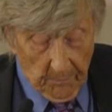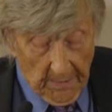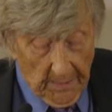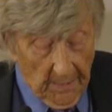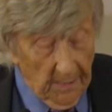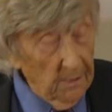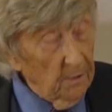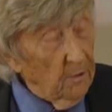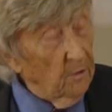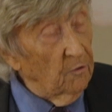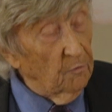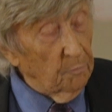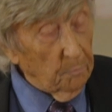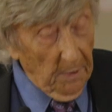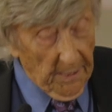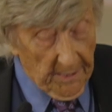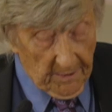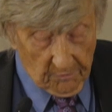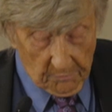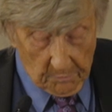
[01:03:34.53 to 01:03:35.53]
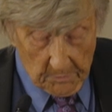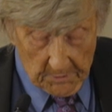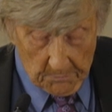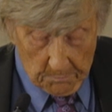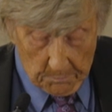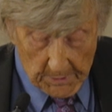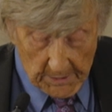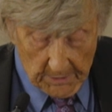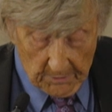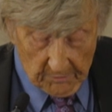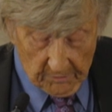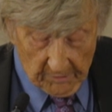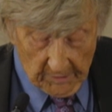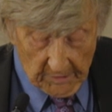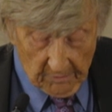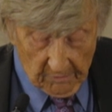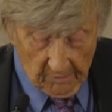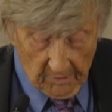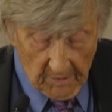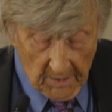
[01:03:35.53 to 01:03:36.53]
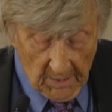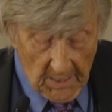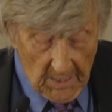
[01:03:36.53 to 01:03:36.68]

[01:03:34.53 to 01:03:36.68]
and displacement process,